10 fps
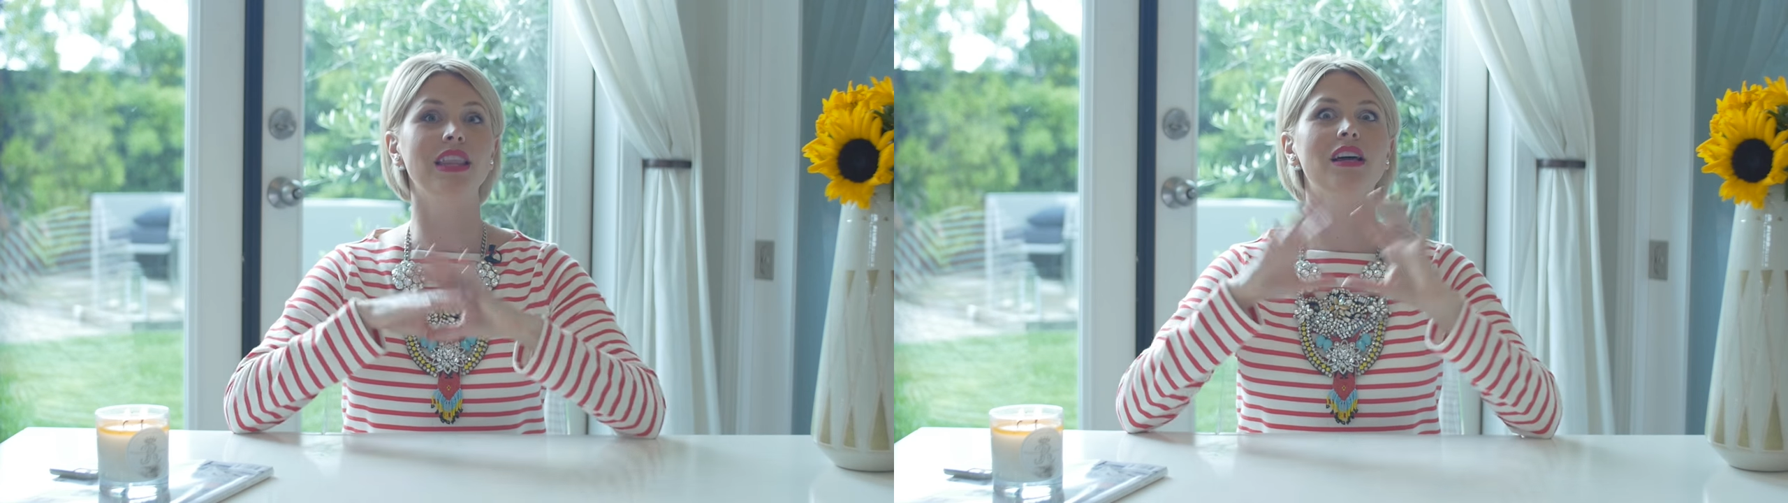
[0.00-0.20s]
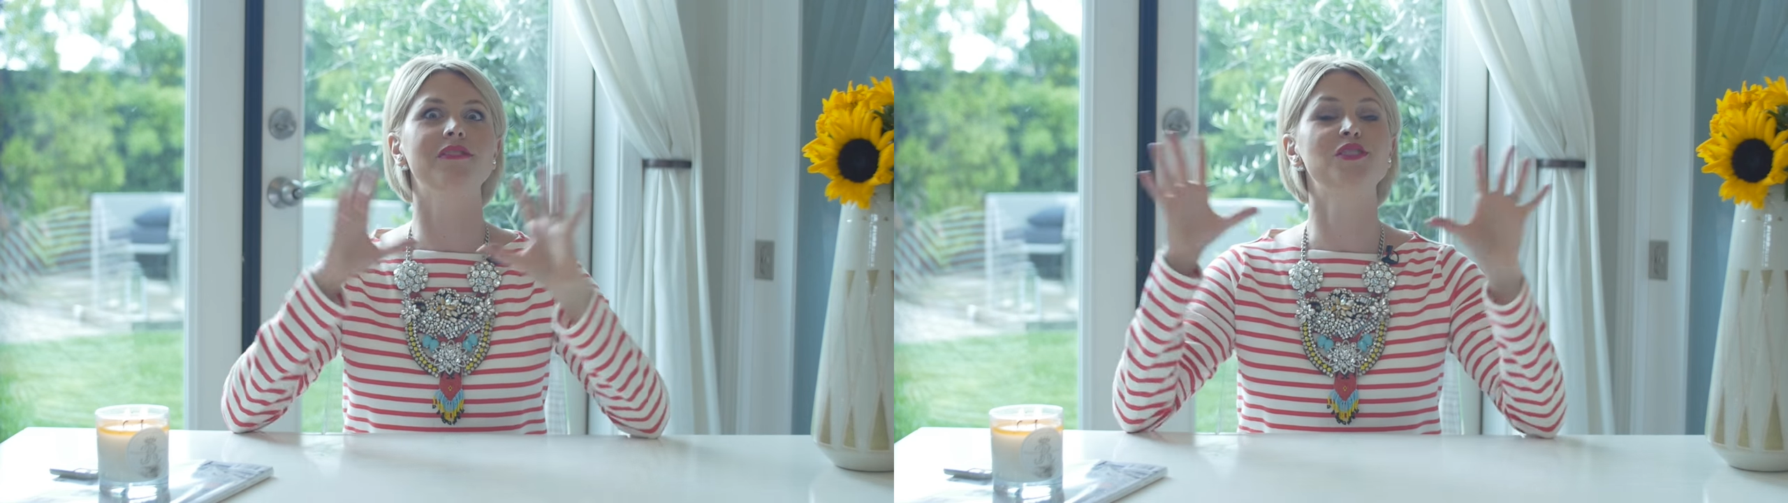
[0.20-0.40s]

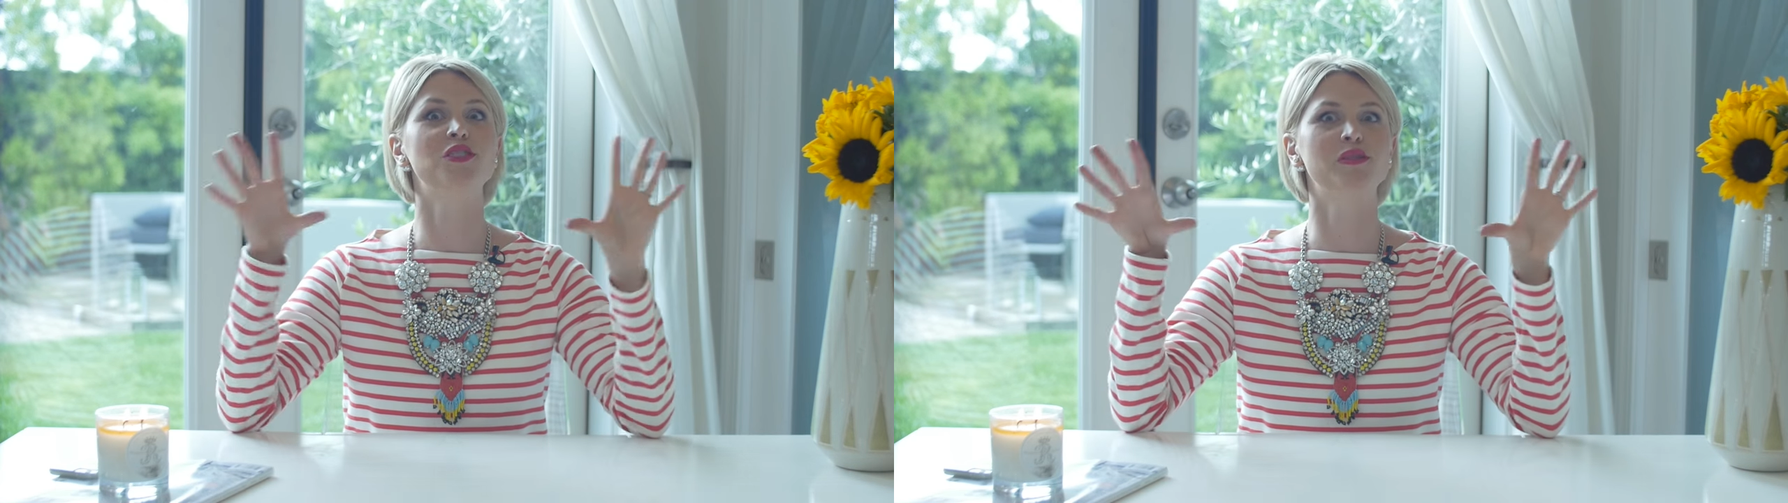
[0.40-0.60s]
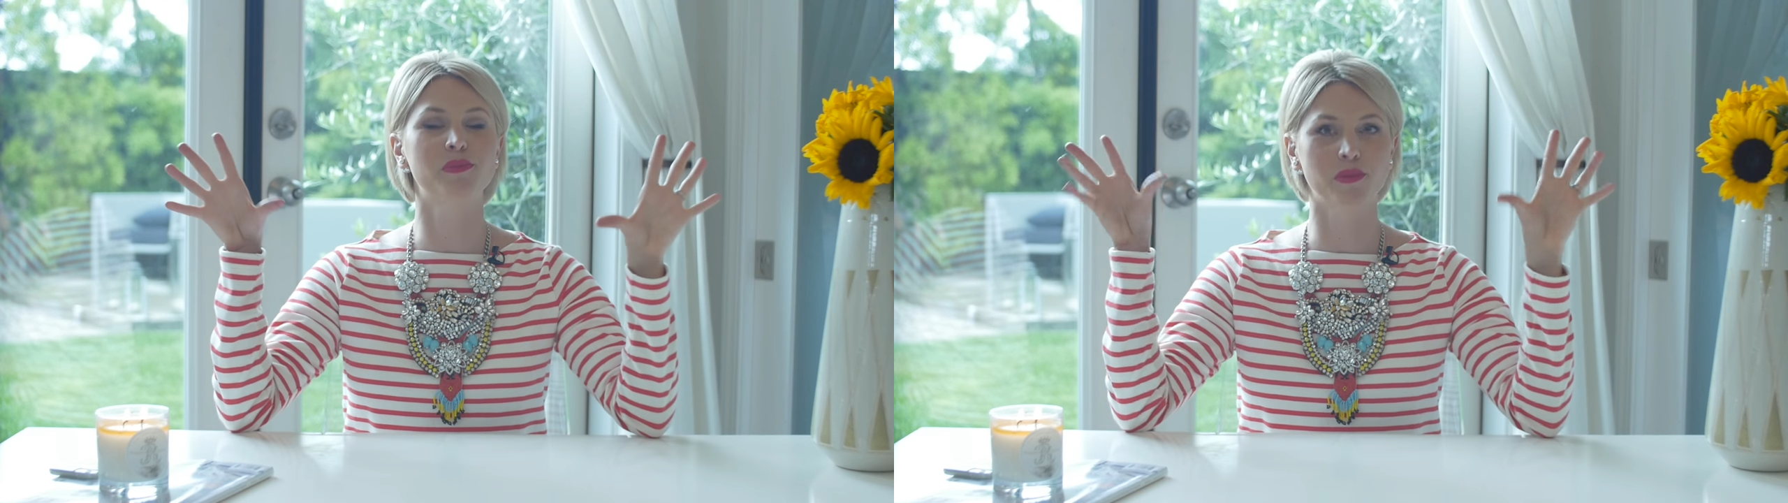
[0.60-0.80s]
love
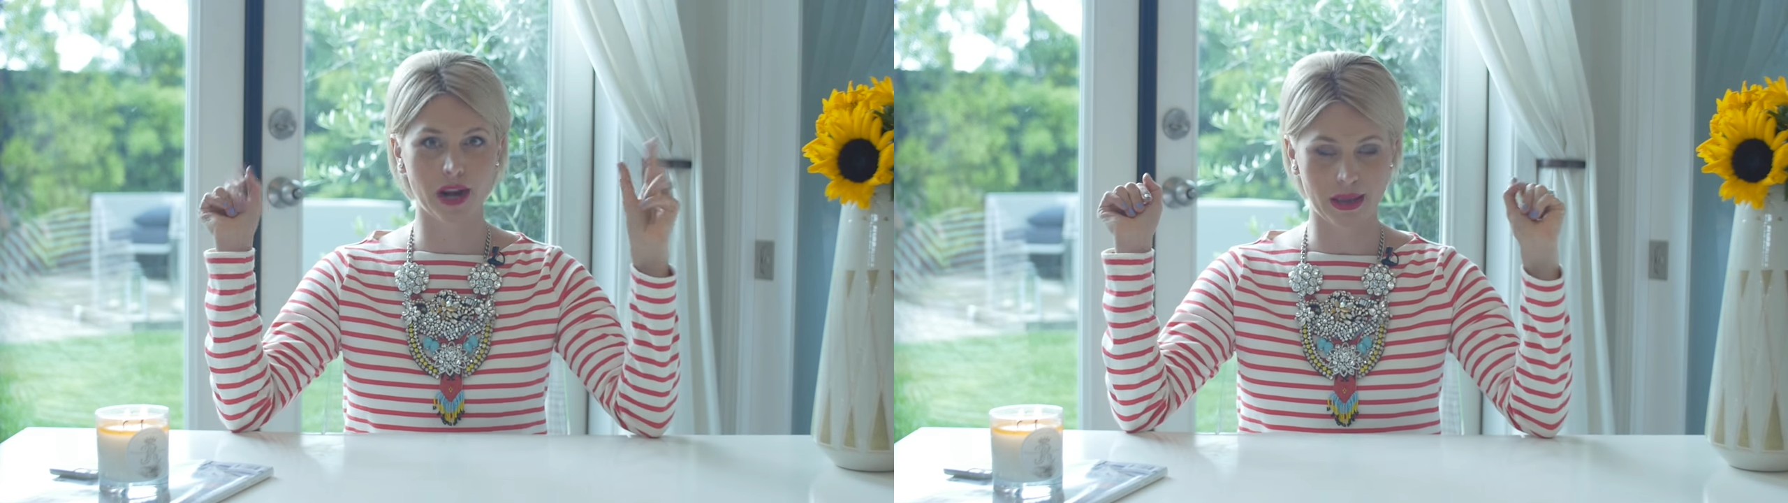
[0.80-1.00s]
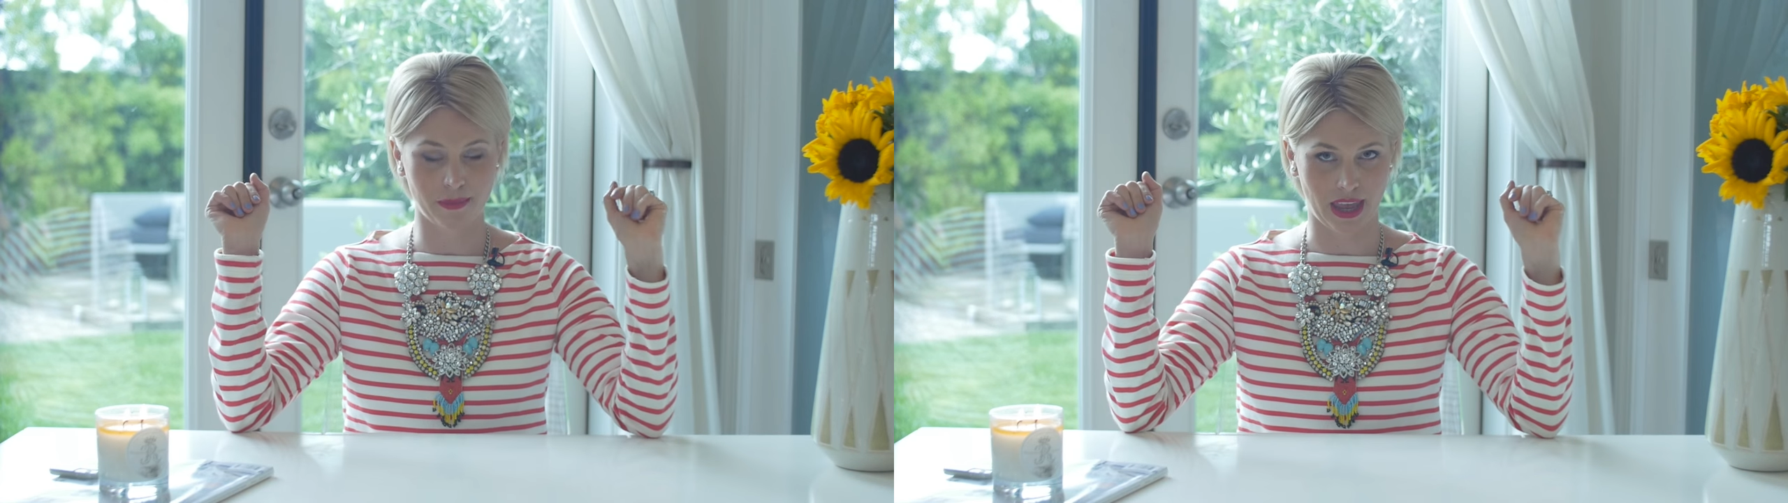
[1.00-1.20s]

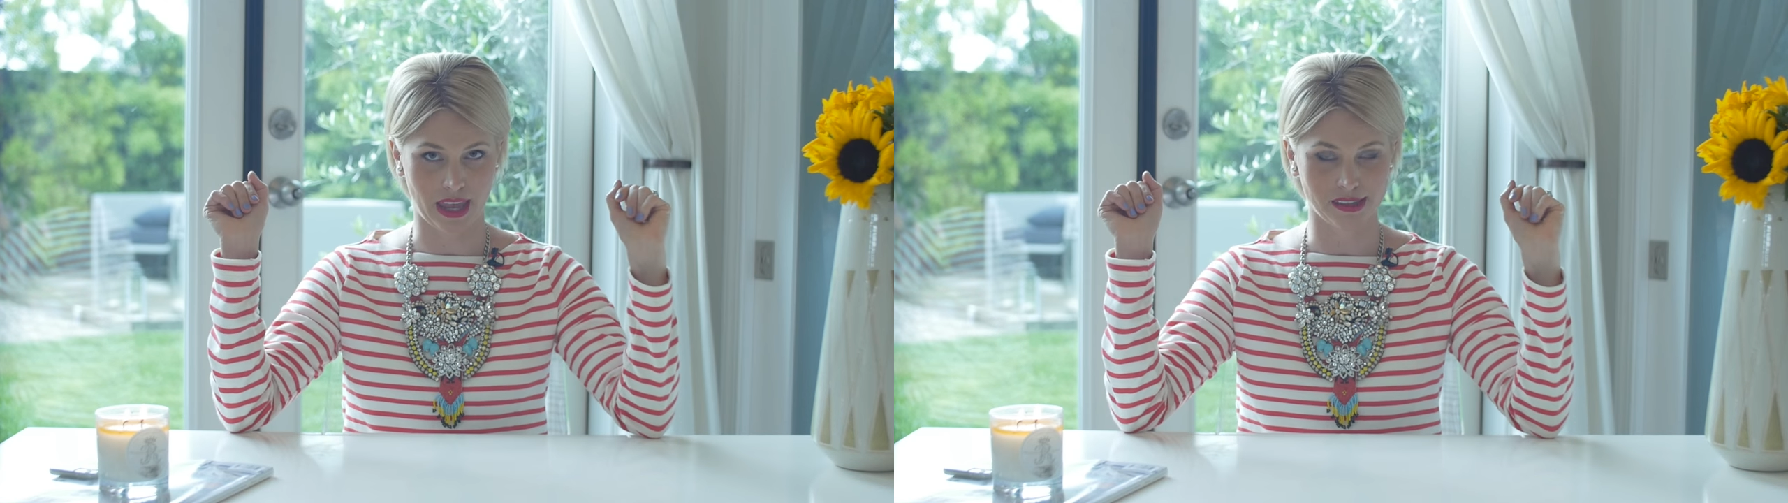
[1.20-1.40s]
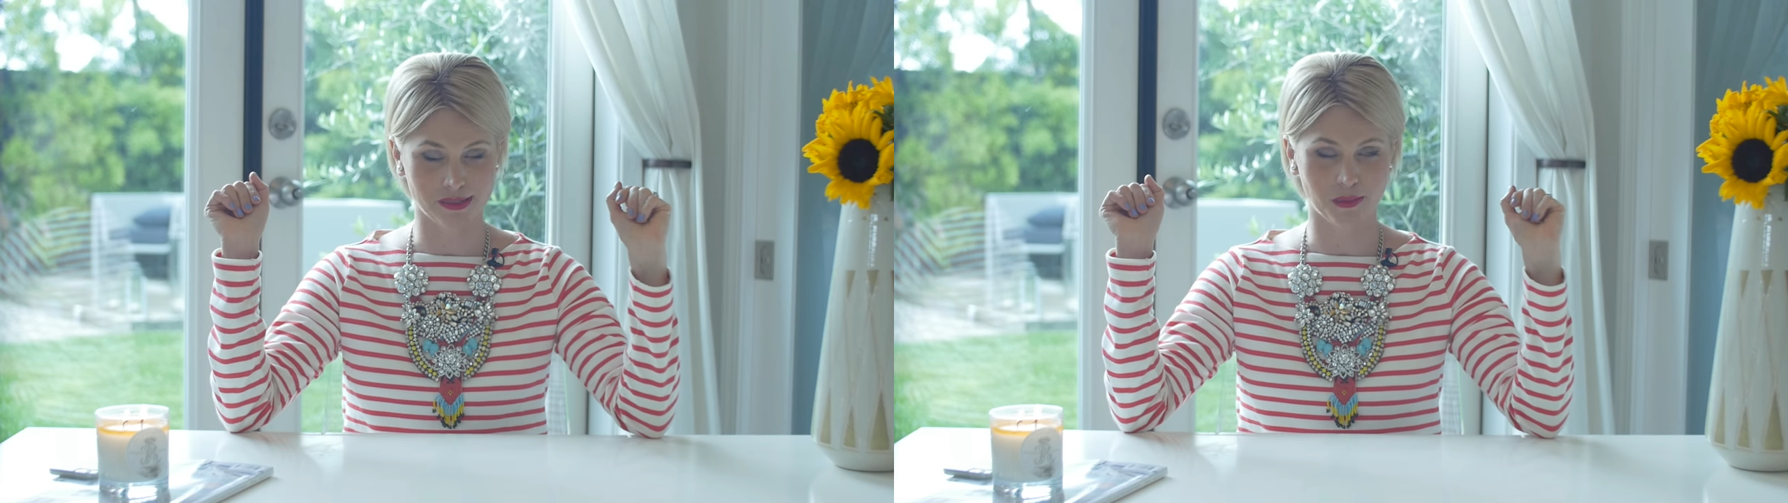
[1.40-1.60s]
spray
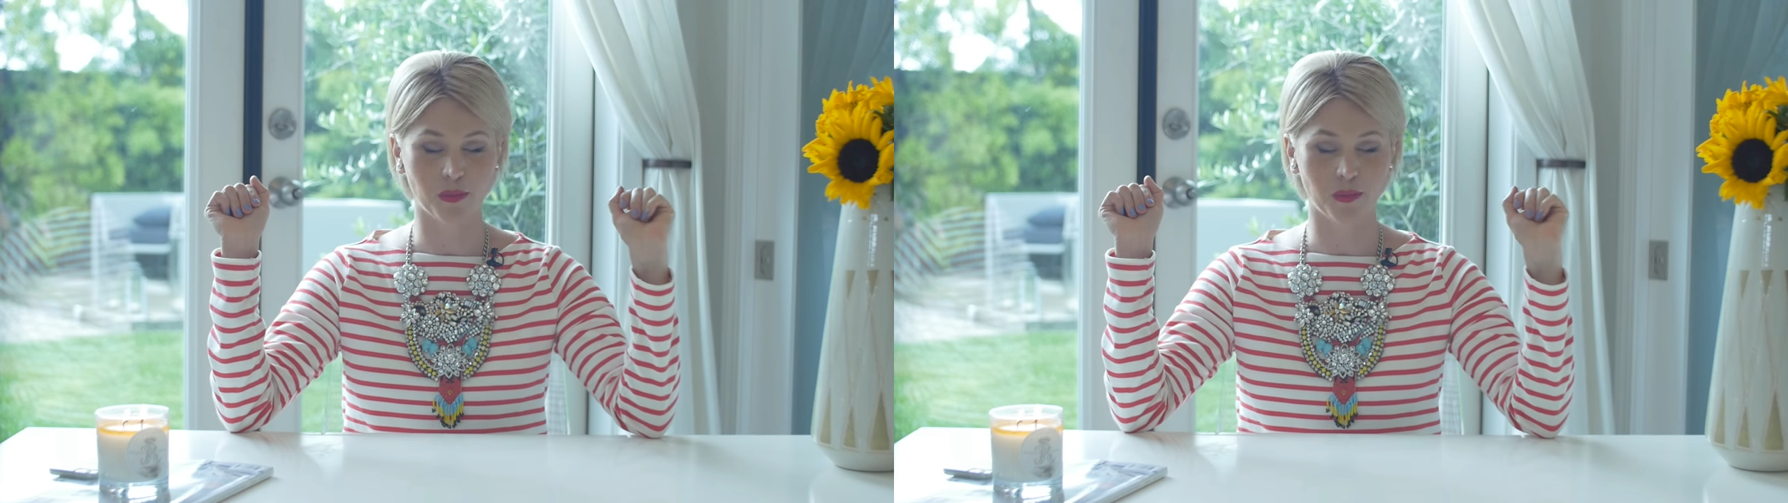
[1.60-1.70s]
paint.